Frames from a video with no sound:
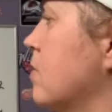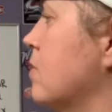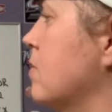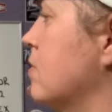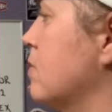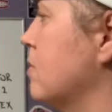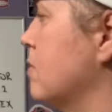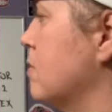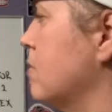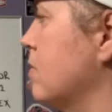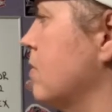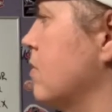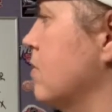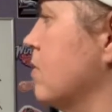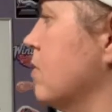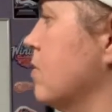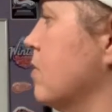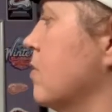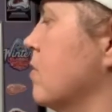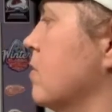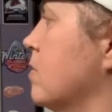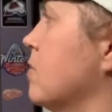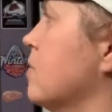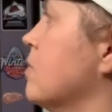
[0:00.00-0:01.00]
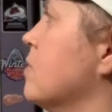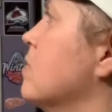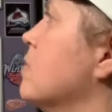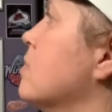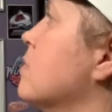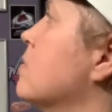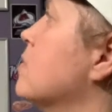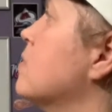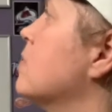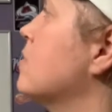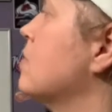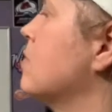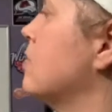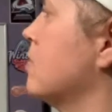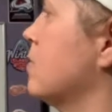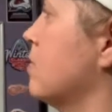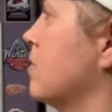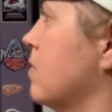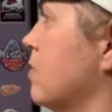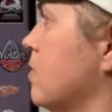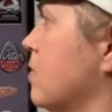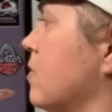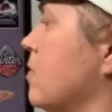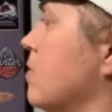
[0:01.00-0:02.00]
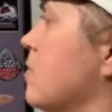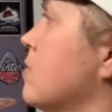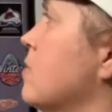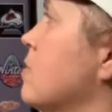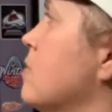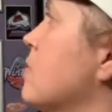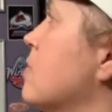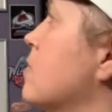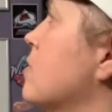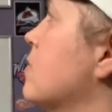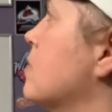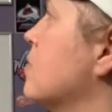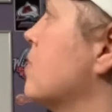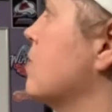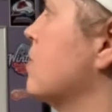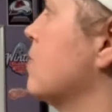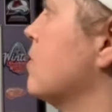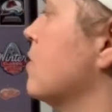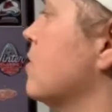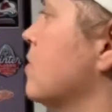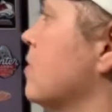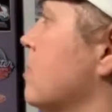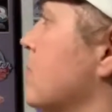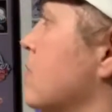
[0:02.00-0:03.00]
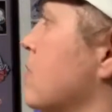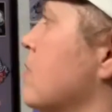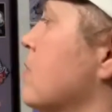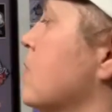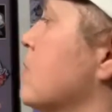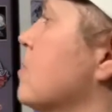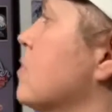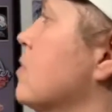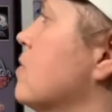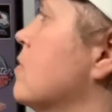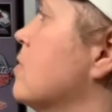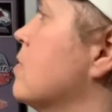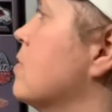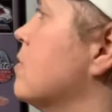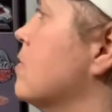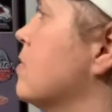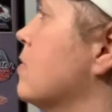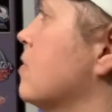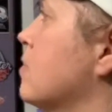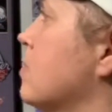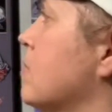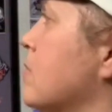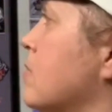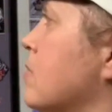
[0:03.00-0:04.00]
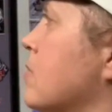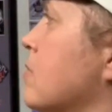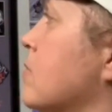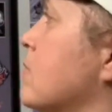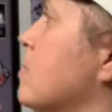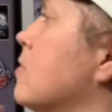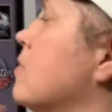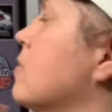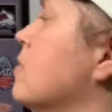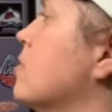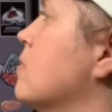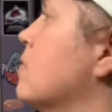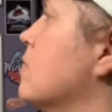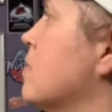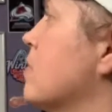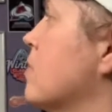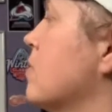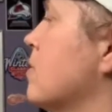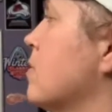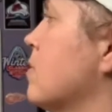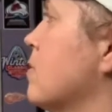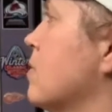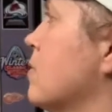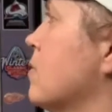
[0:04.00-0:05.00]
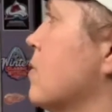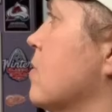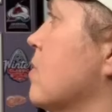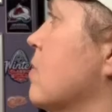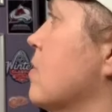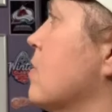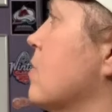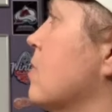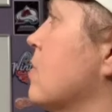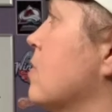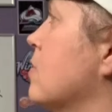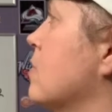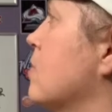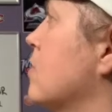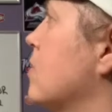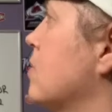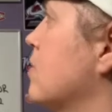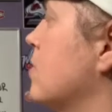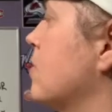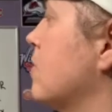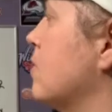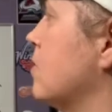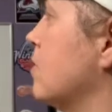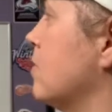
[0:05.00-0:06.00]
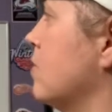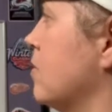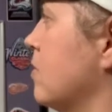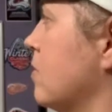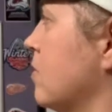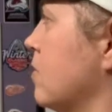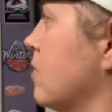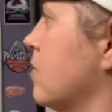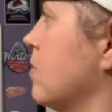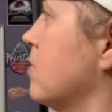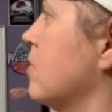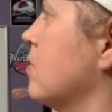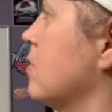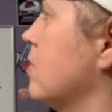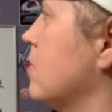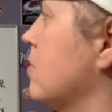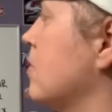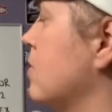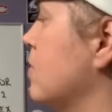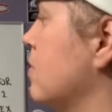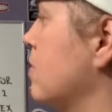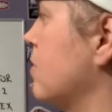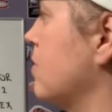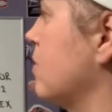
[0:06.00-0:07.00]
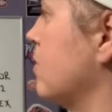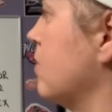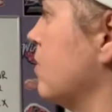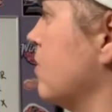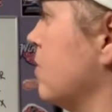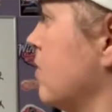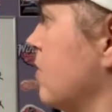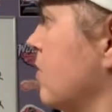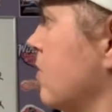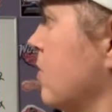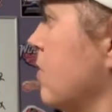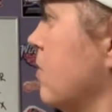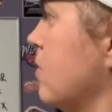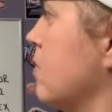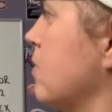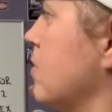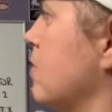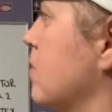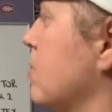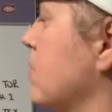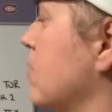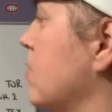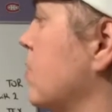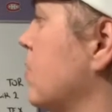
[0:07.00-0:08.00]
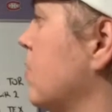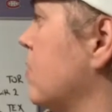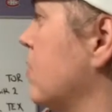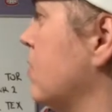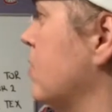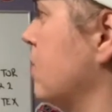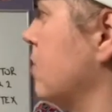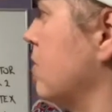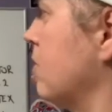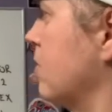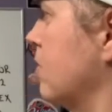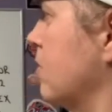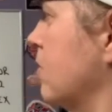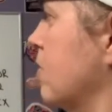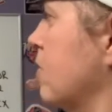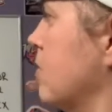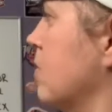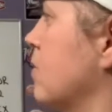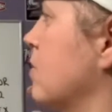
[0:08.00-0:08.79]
Sound Tigers 37. In the North, Senators are 66, the Americans are 58, Comets are 56, Rockets are 50,